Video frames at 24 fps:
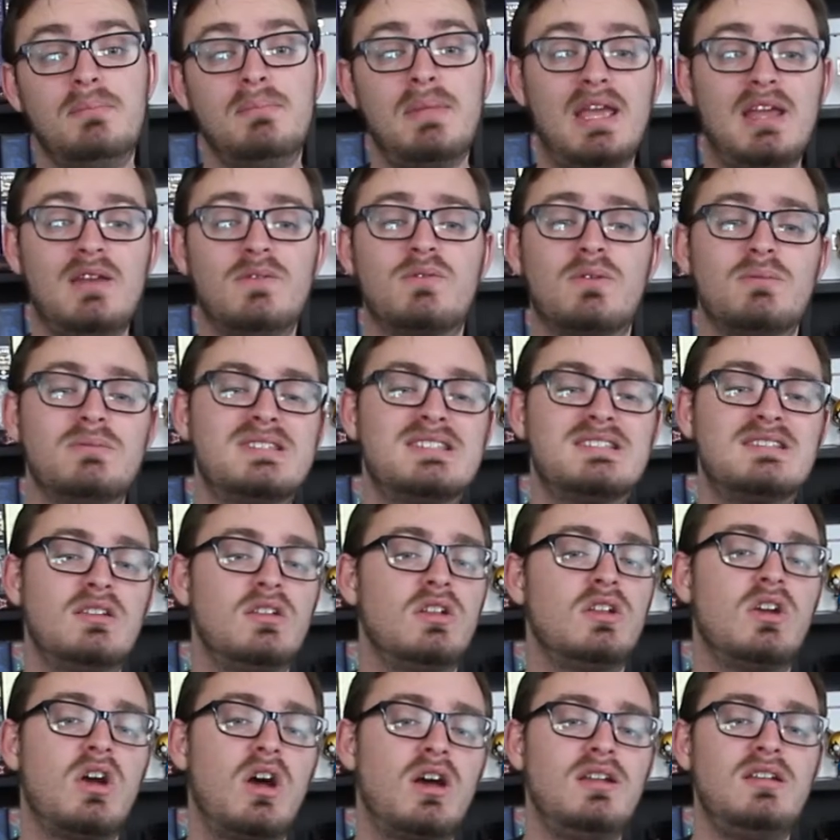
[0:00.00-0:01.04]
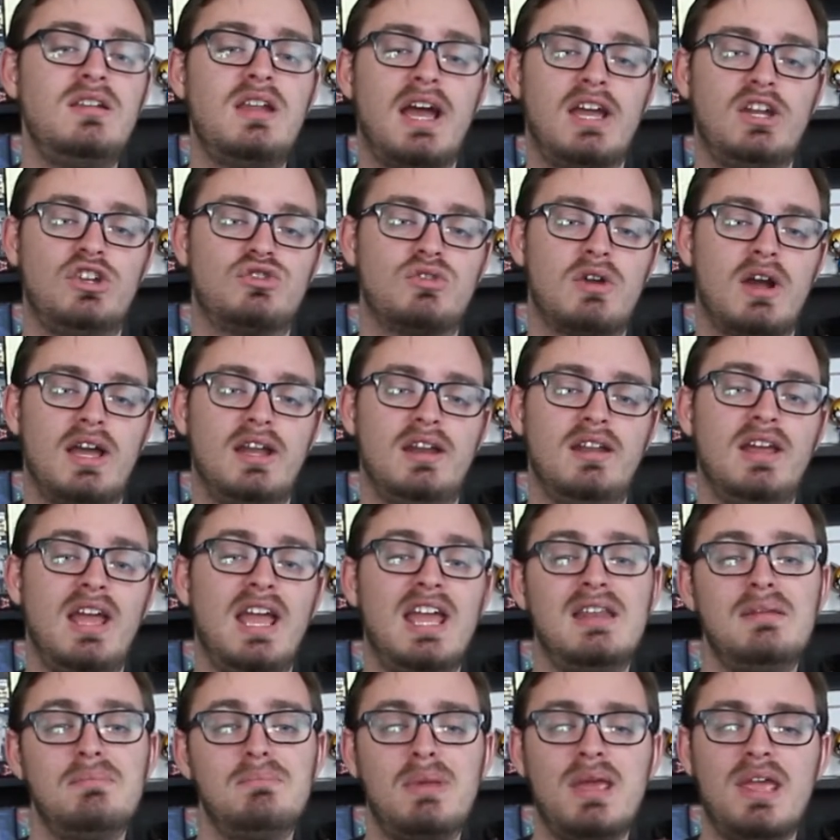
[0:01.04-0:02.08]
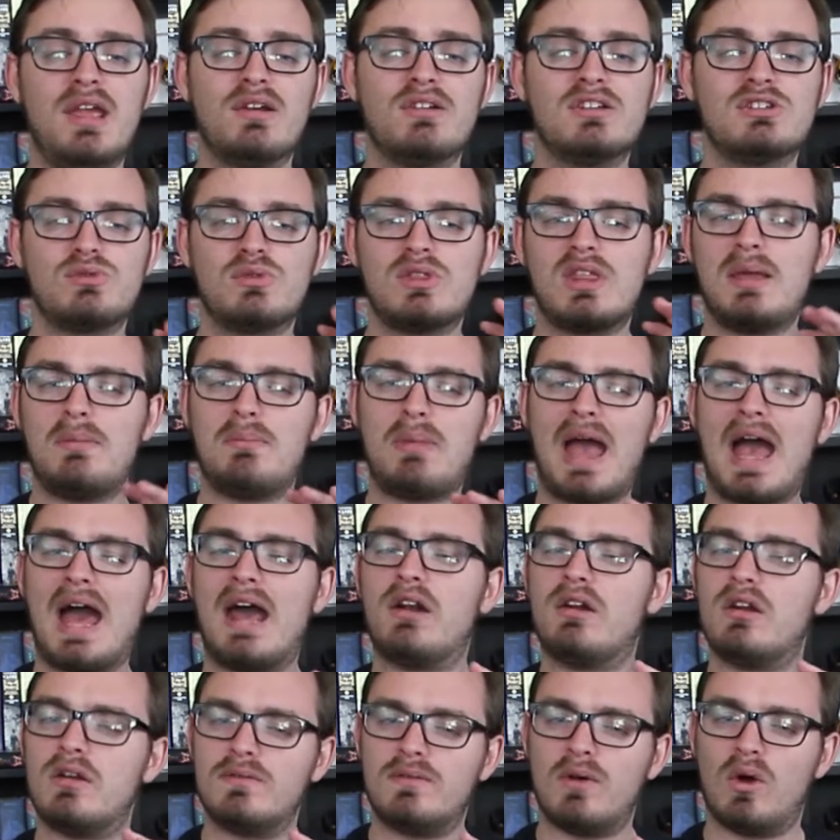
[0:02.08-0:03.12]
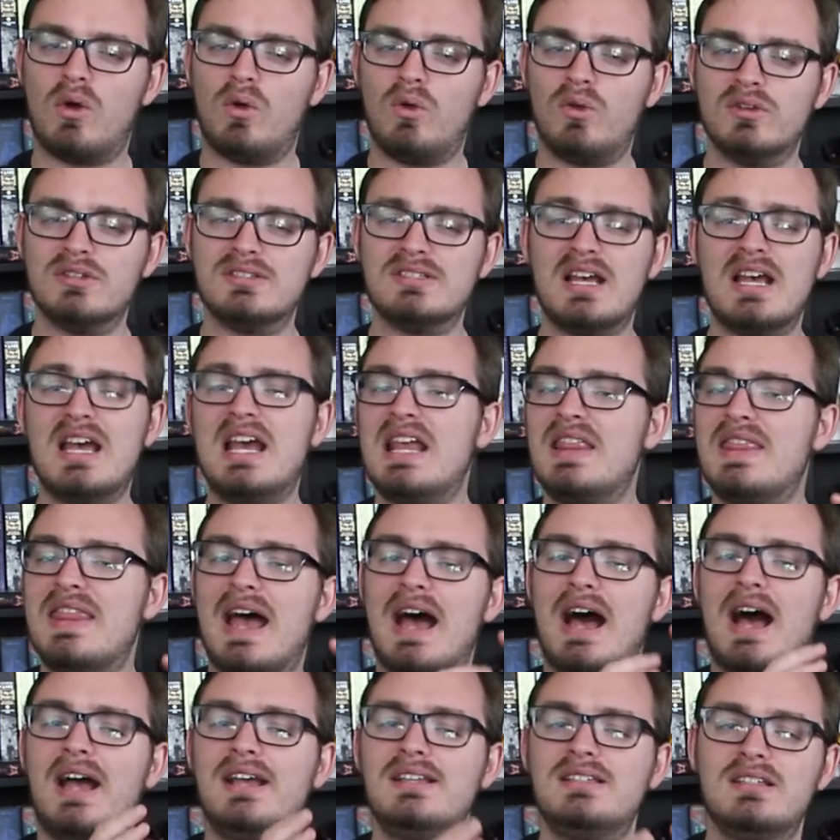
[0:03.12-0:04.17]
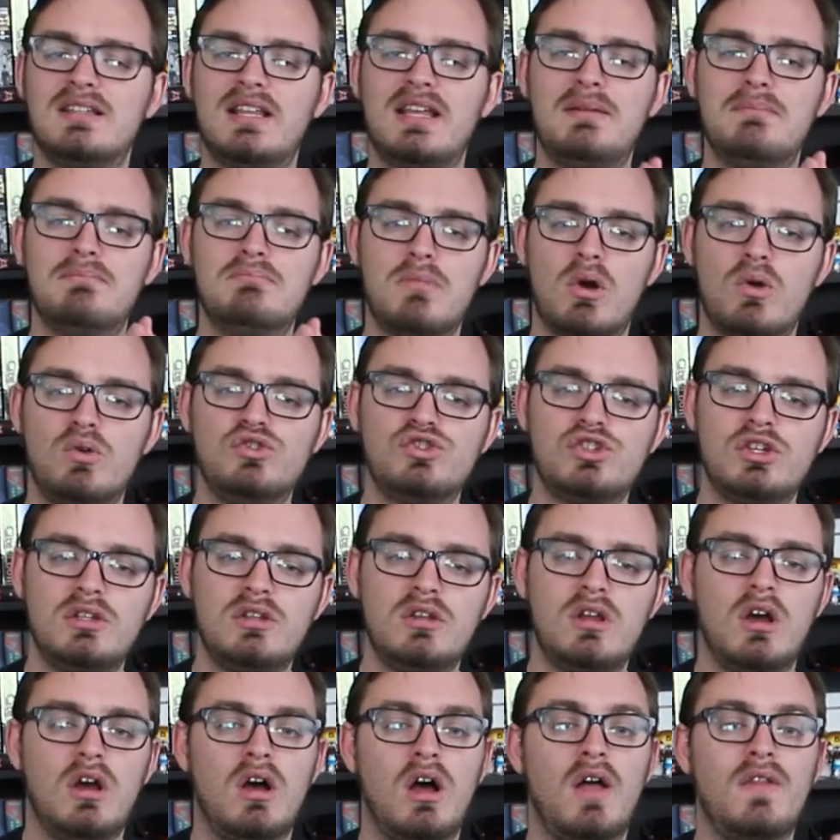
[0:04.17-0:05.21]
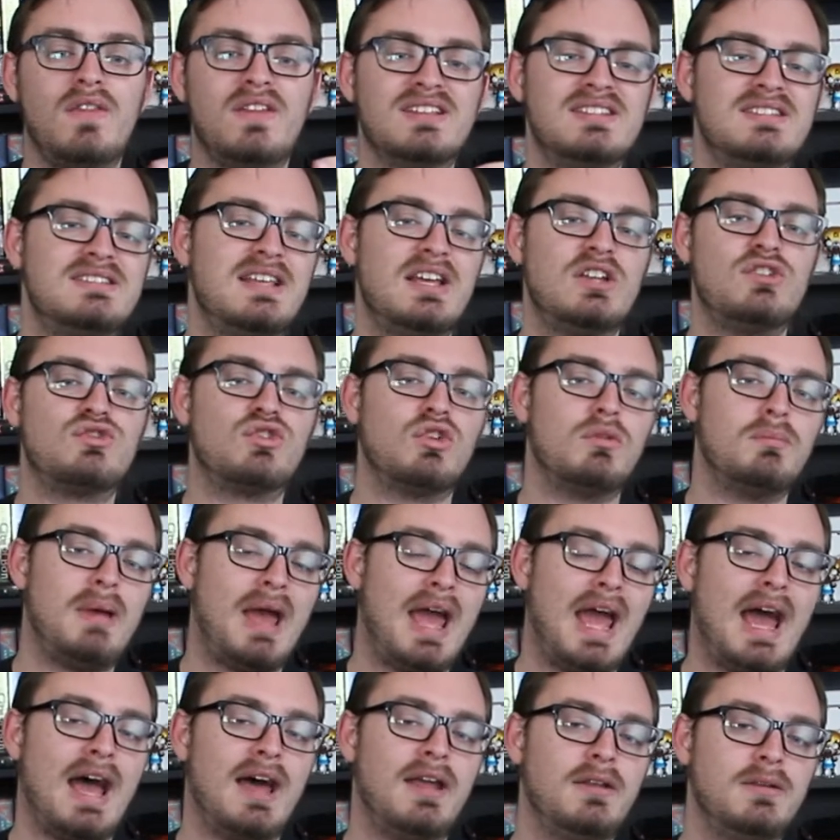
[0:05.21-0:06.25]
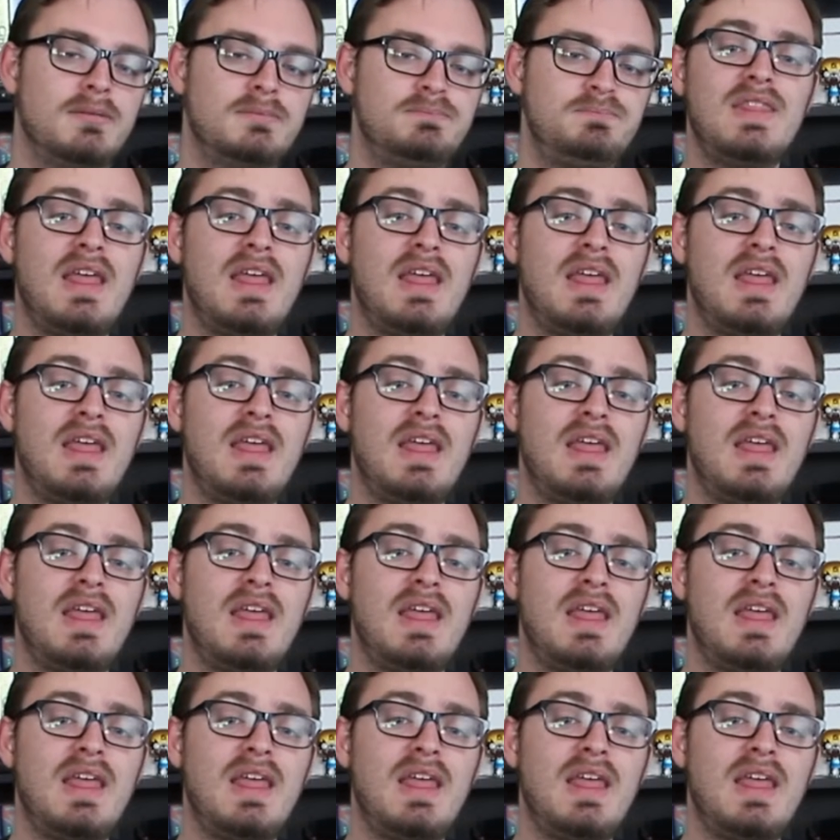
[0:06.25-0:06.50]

Made from silicon nitride and pierced with a pattern of holes that isolate motion on the central pad.